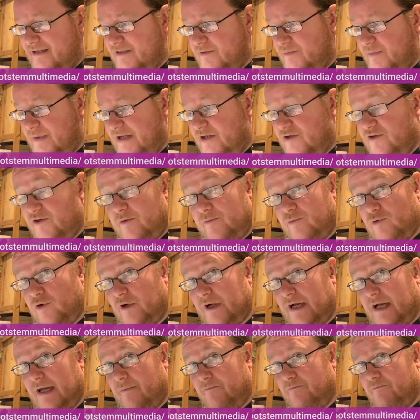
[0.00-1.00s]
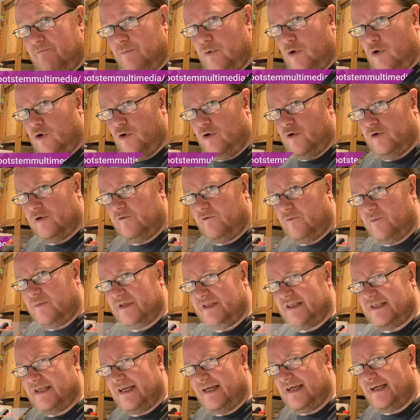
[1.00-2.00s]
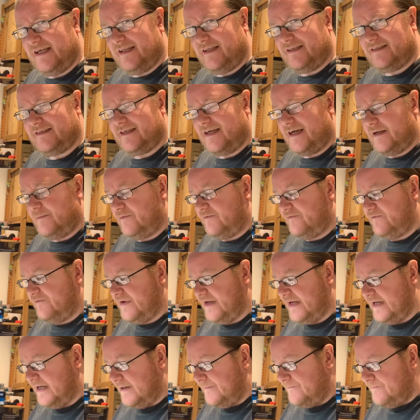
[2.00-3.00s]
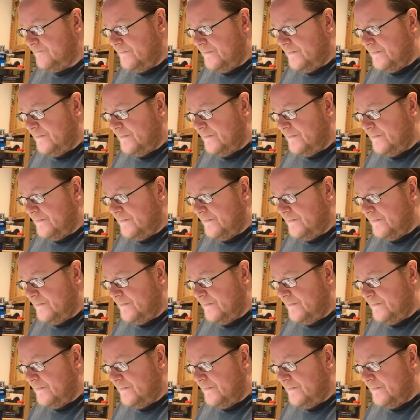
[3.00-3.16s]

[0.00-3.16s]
to make sure I'm not getting bored of a particular type of figure.